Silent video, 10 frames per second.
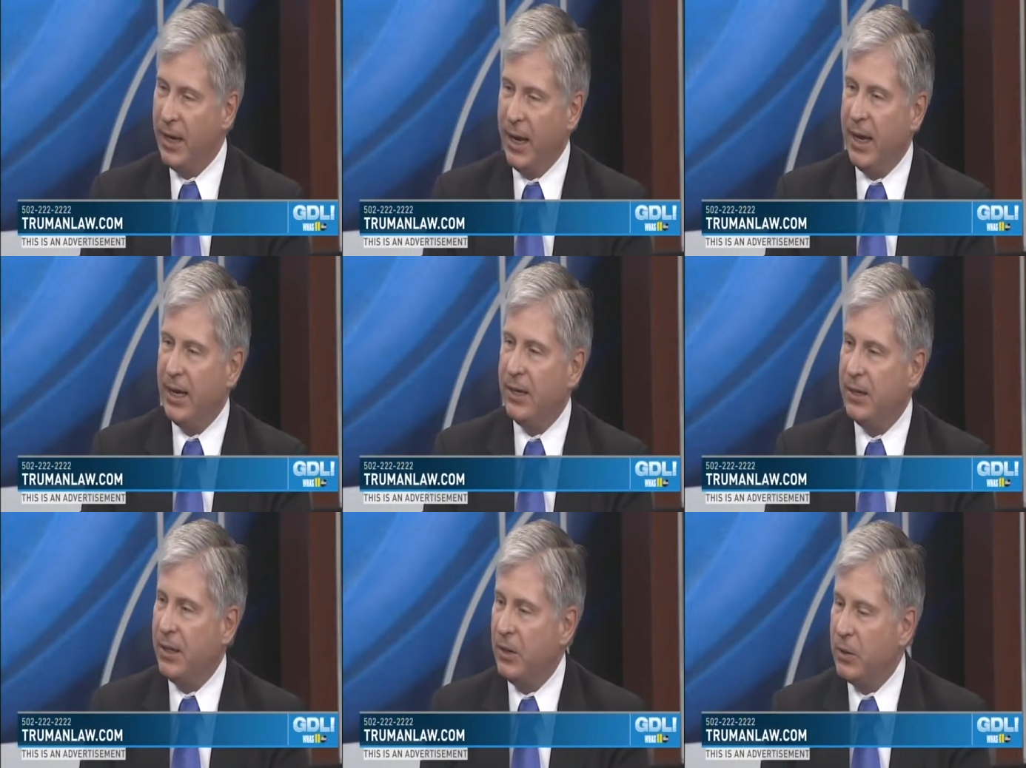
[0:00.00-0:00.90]

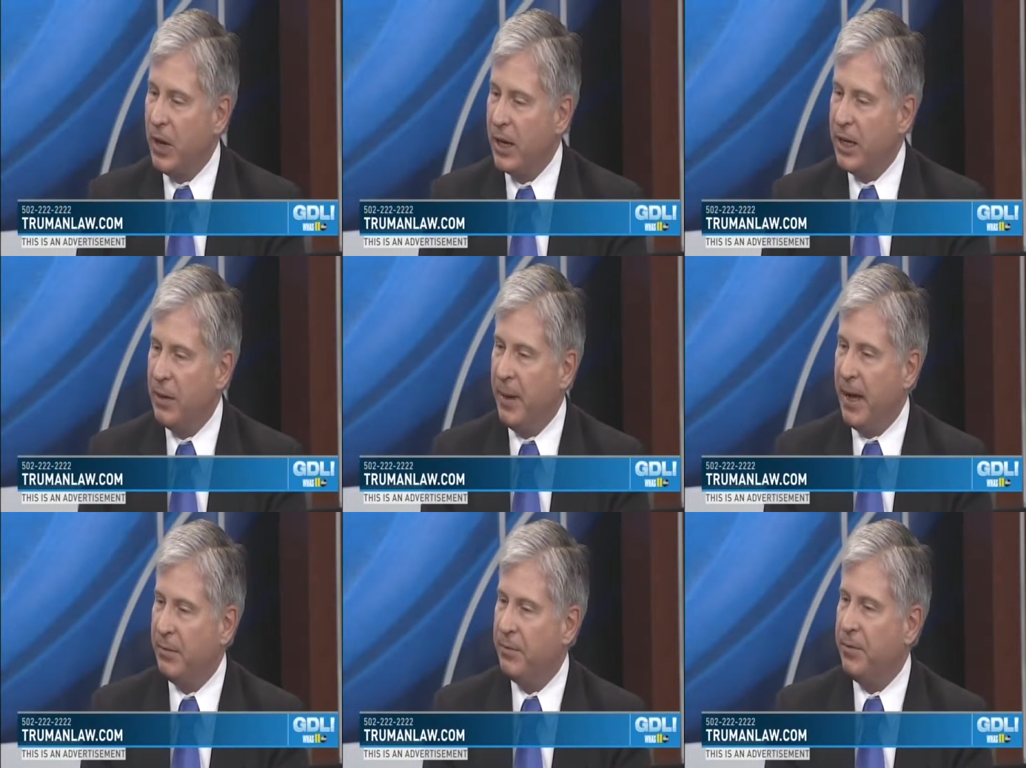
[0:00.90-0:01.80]
And, you know, talking
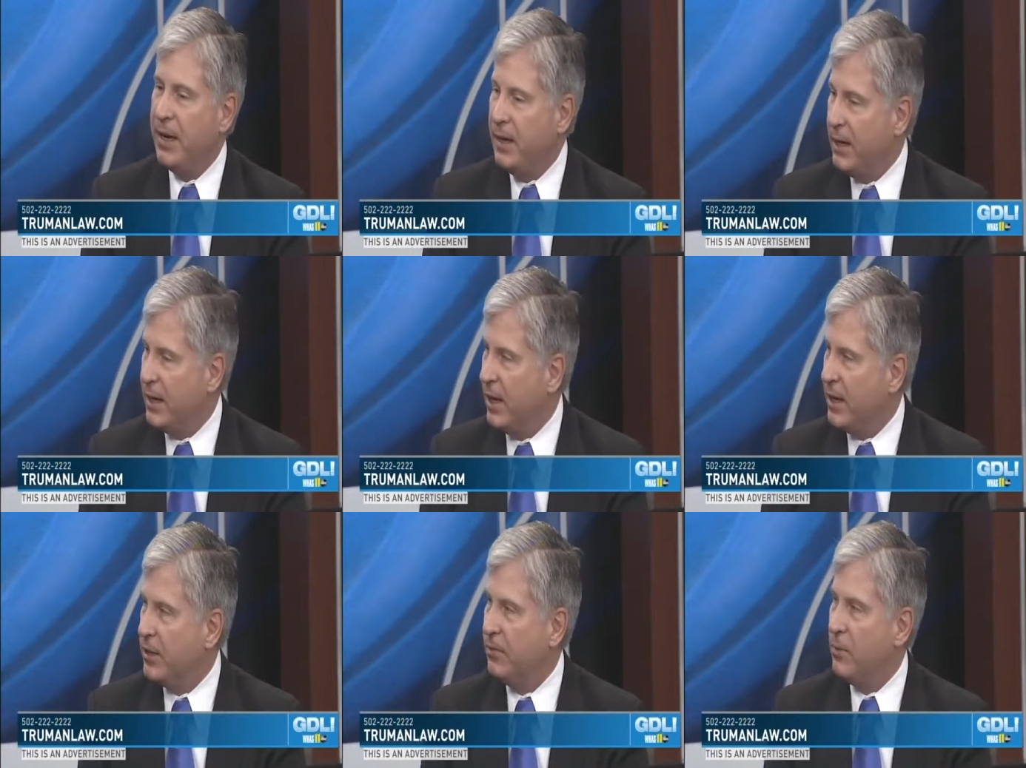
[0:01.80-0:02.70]
about funding
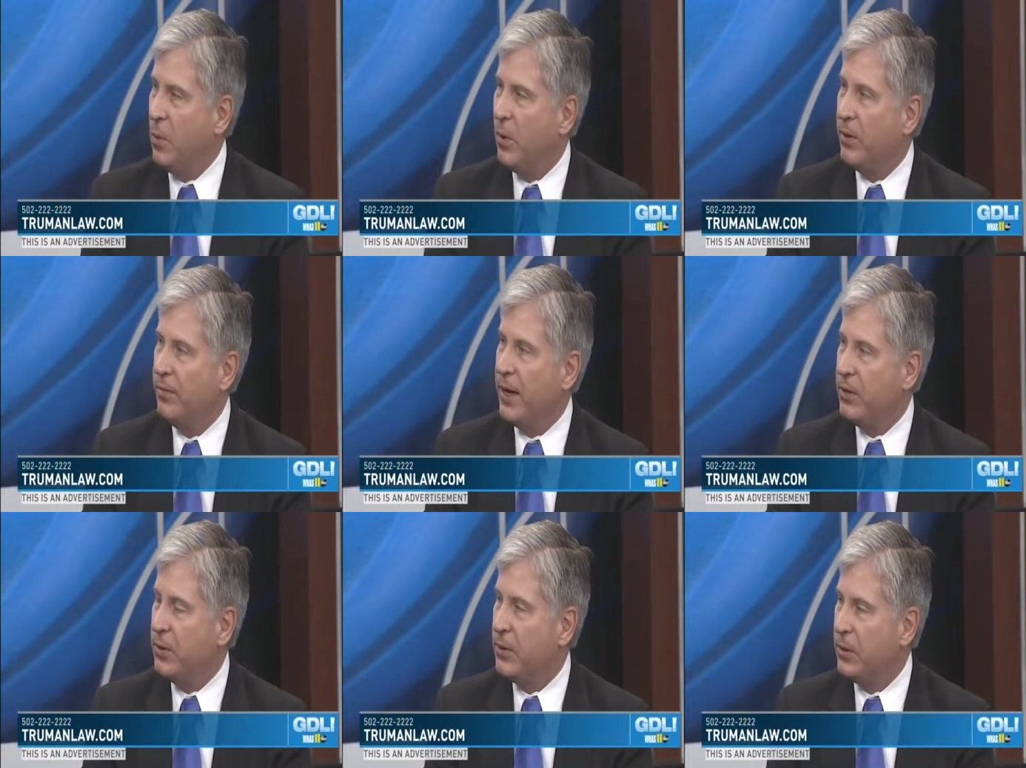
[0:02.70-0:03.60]
cuts for
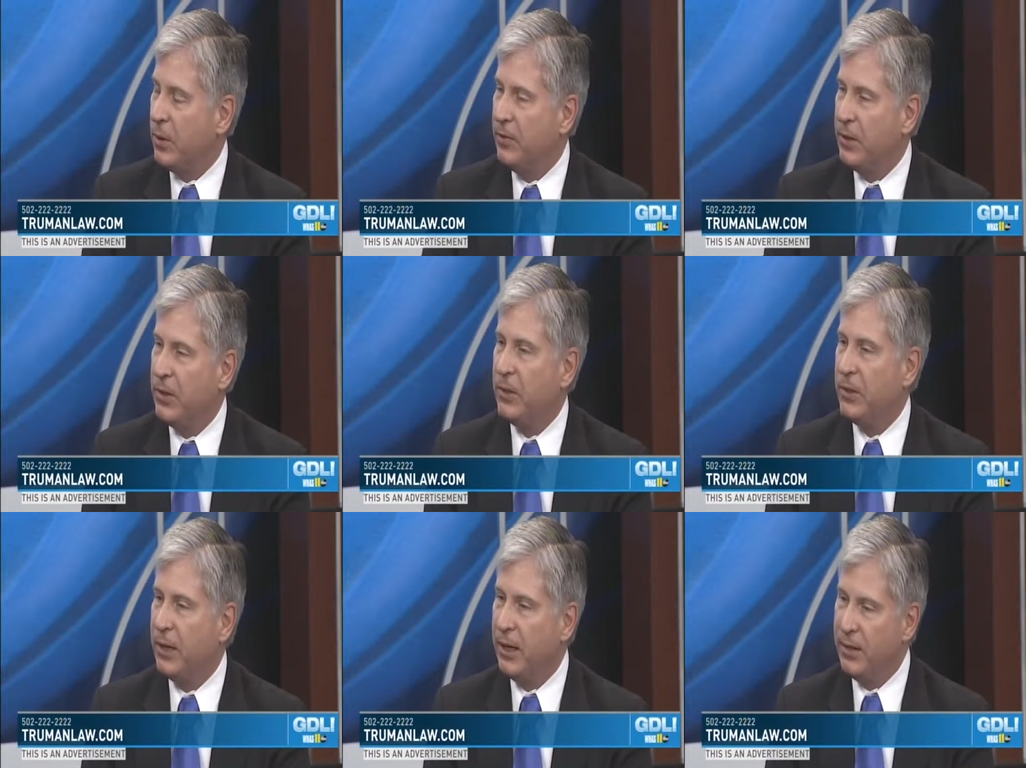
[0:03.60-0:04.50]
veteran
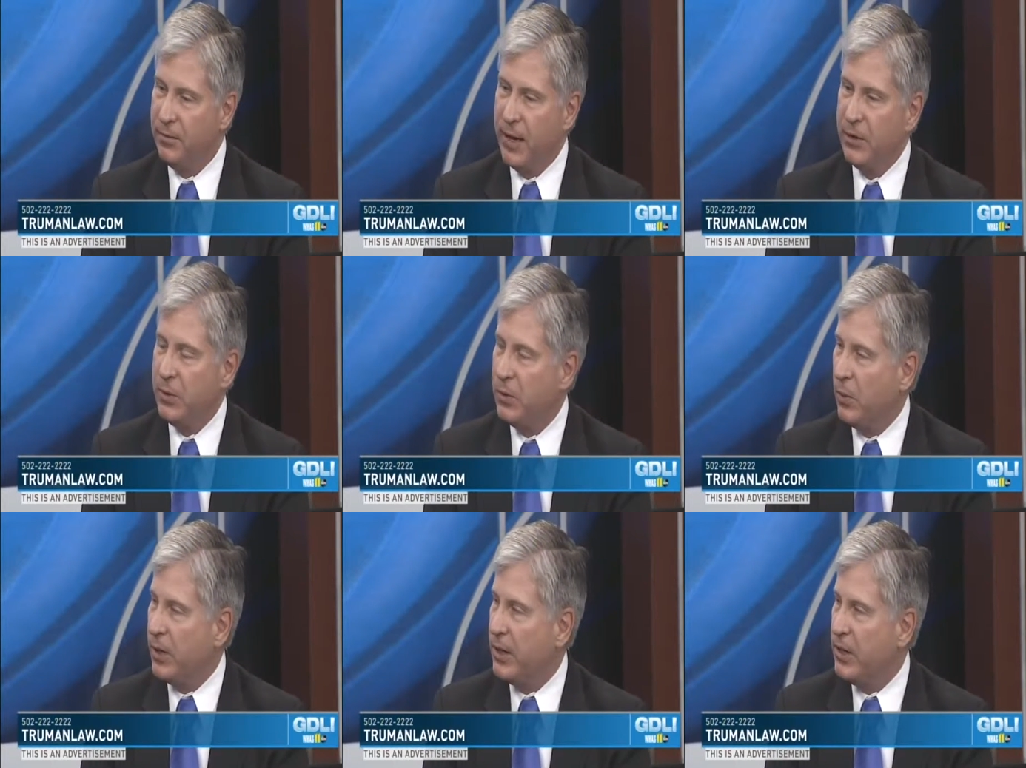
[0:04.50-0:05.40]
services and veterans
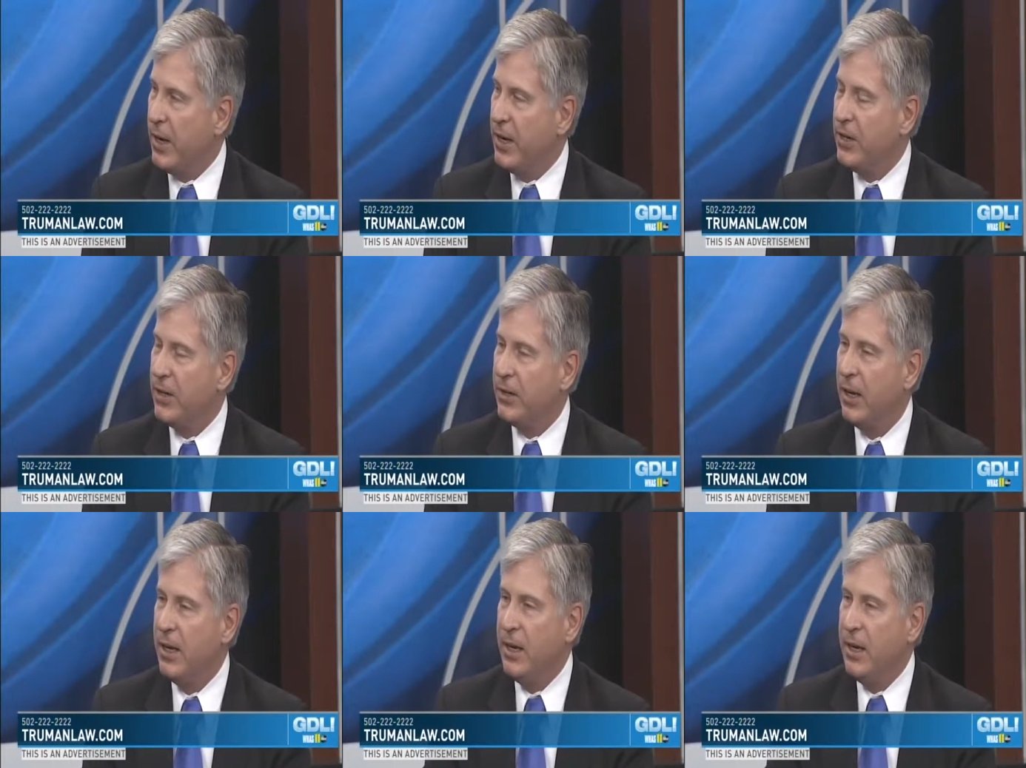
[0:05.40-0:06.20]
organizations,